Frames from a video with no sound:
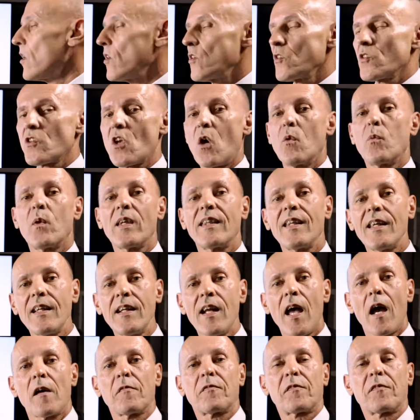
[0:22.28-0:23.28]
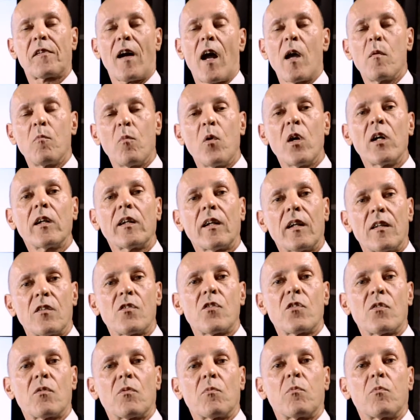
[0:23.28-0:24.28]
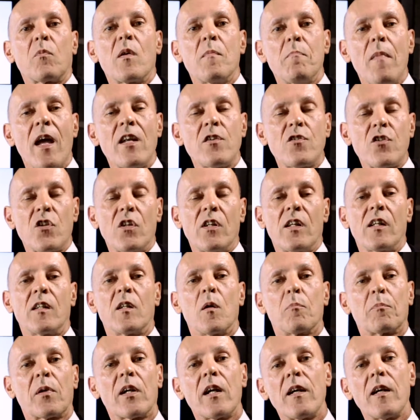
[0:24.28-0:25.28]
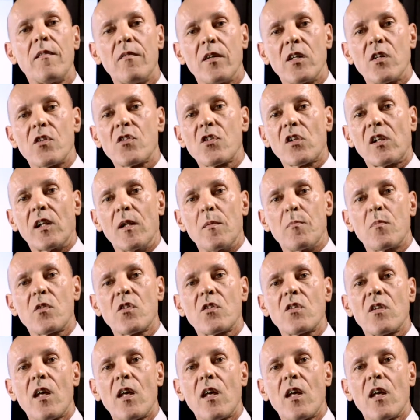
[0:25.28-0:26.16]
So within our framework, as we mentioned in the previous clips,